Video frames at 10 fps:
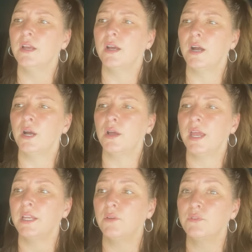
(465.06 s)
Uh,
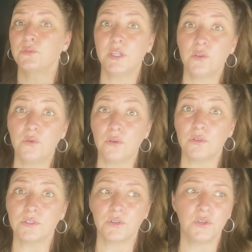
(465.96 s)
and it was really
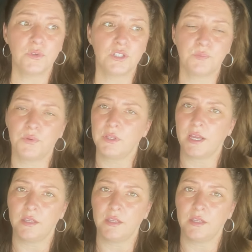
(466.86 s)
cool. So you would just put like